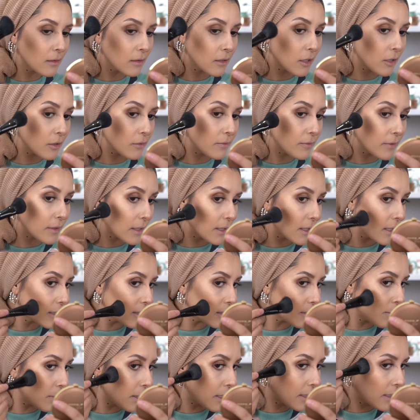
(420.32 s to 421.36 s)
Hopefully, that's
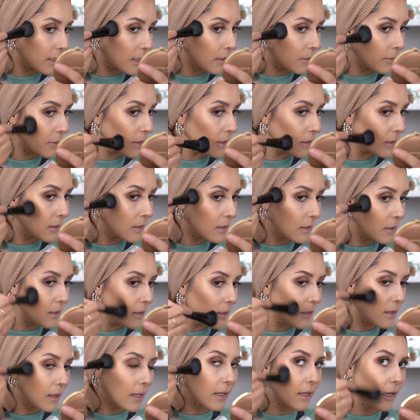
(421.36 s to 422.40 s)
the plan anyway.
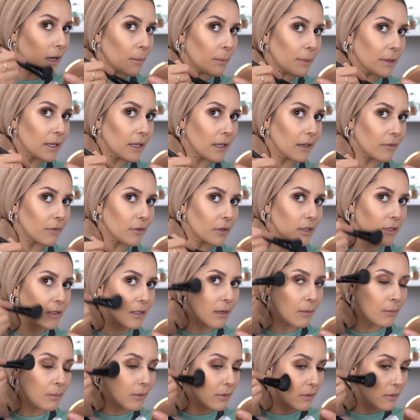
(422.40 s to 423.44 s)
Like up here, for
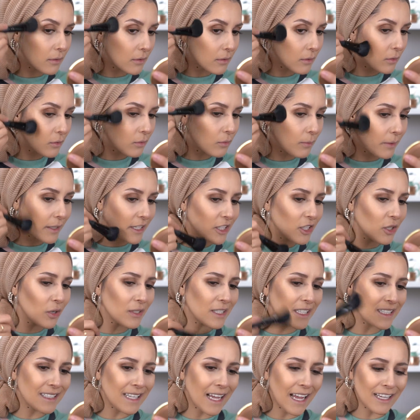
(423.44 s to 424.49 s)
example. Oh my God,
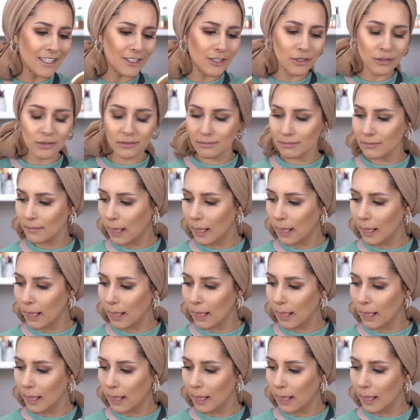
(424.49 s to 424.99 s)
it tastes